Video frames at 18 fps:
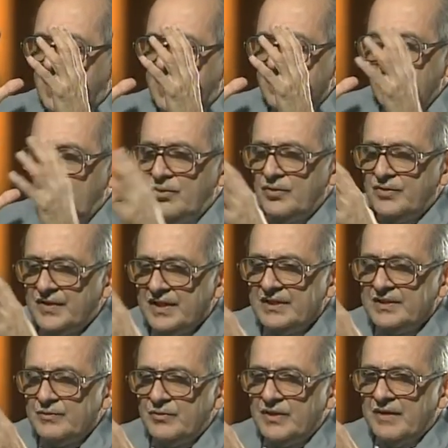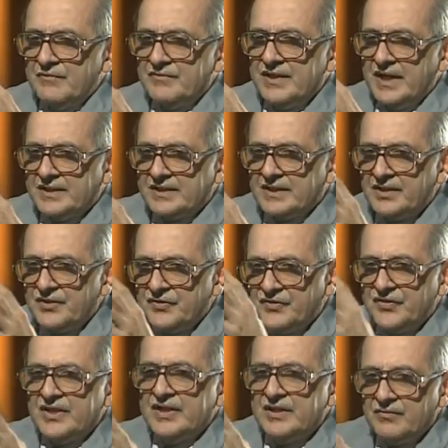don't think we have yet
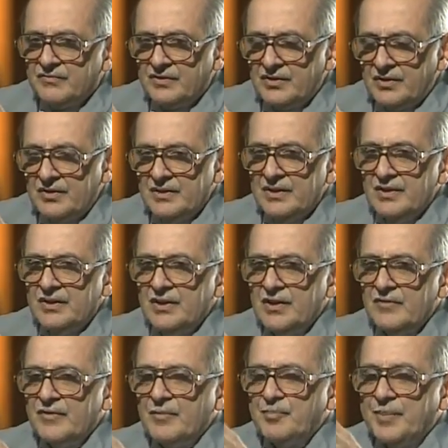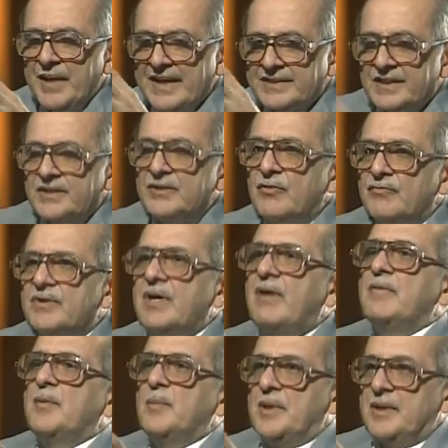conceived of a pattern of
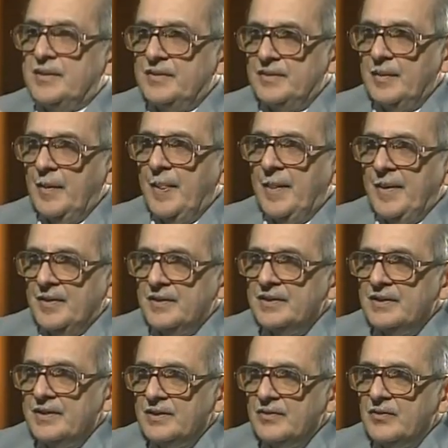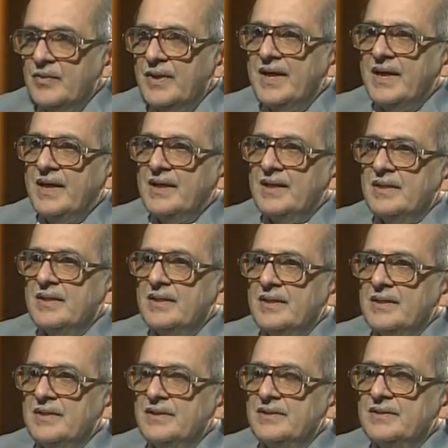government where
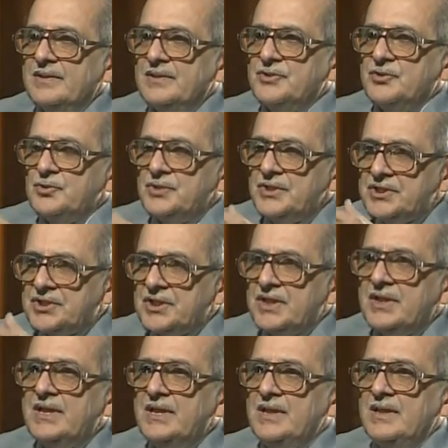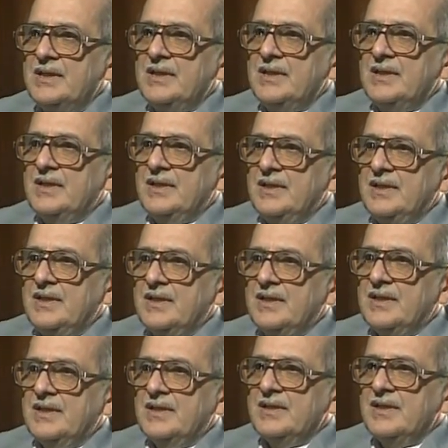the judiciary
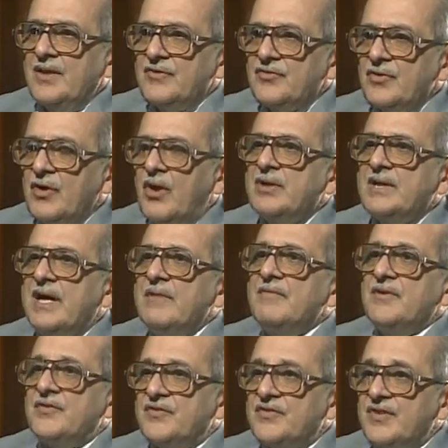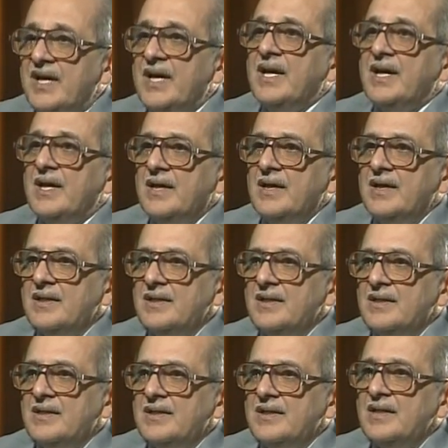does not have a say
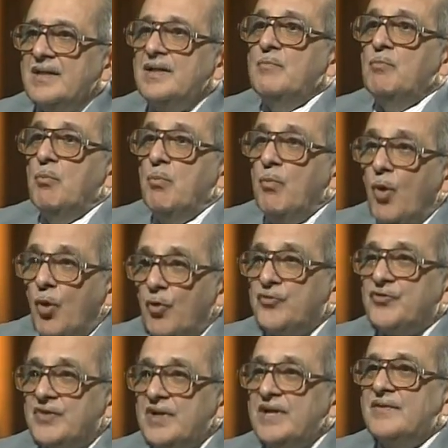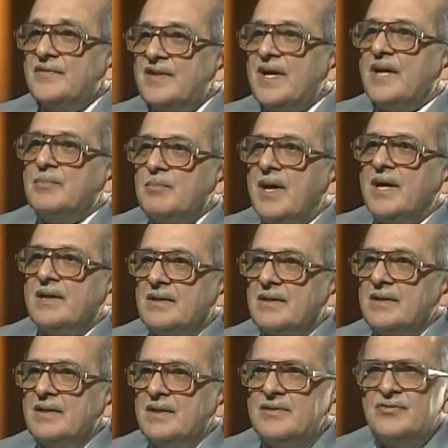in most things that
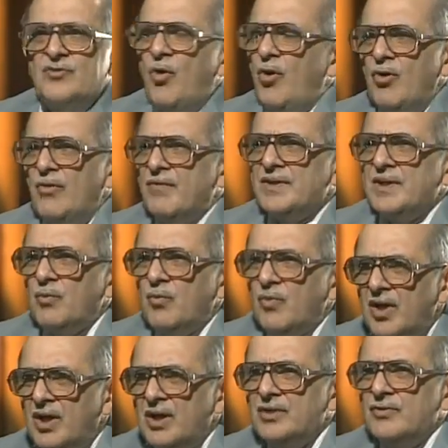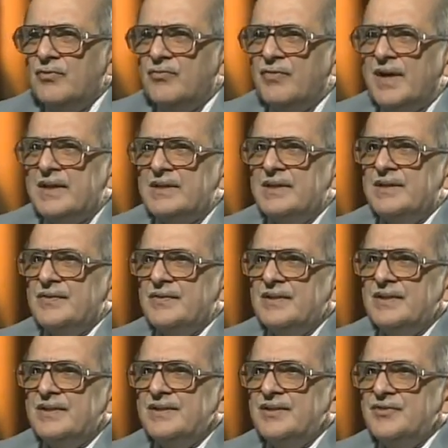matter. It's all over the world you find this.
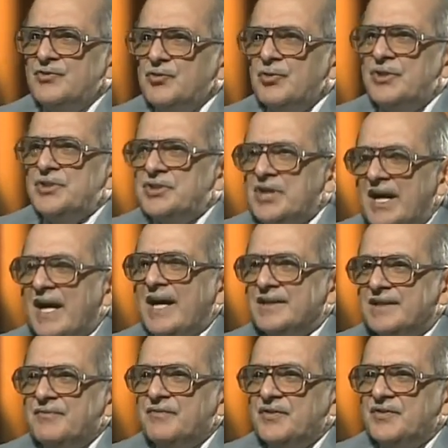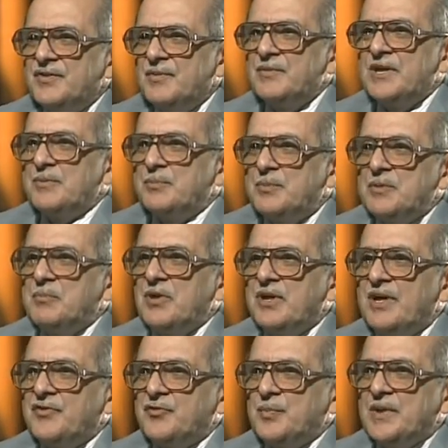This judicial activism that
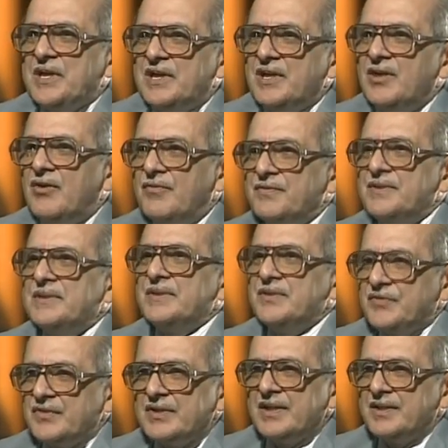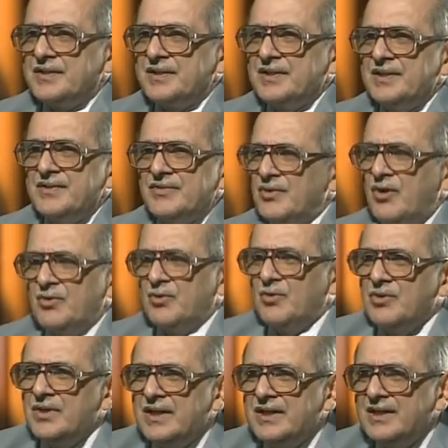people are speaking of in this country, it's not
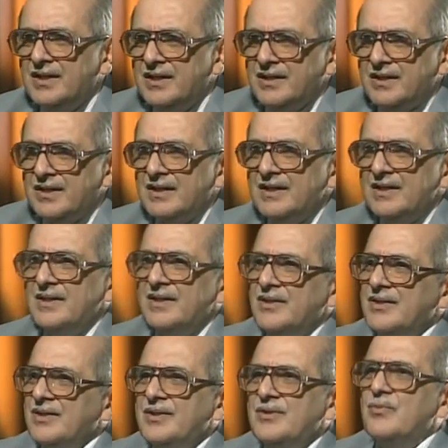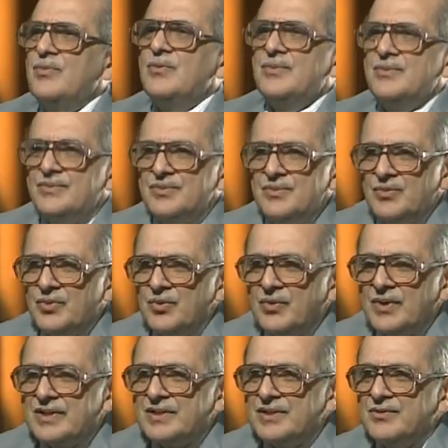only here. You
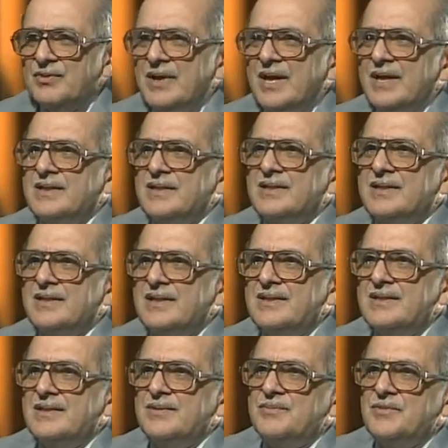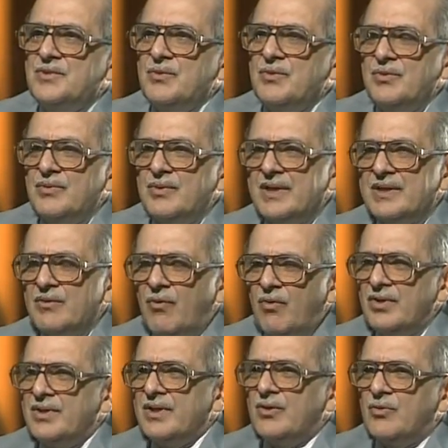look at the United Kingdom, you look at
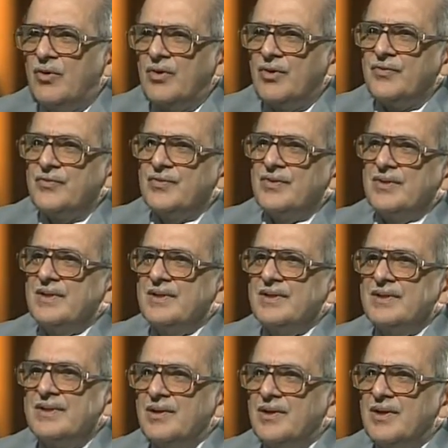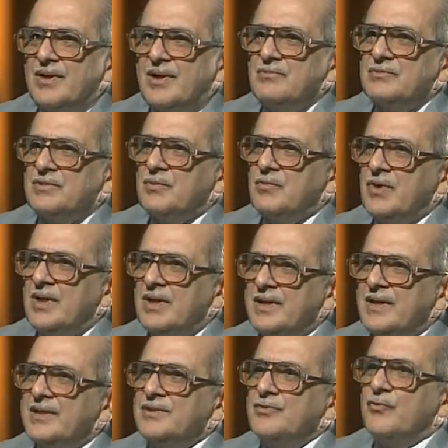all the courts around the
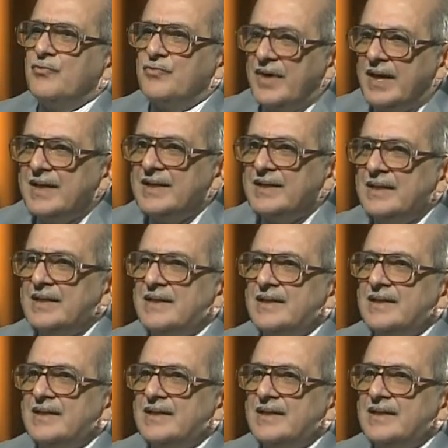world, and you find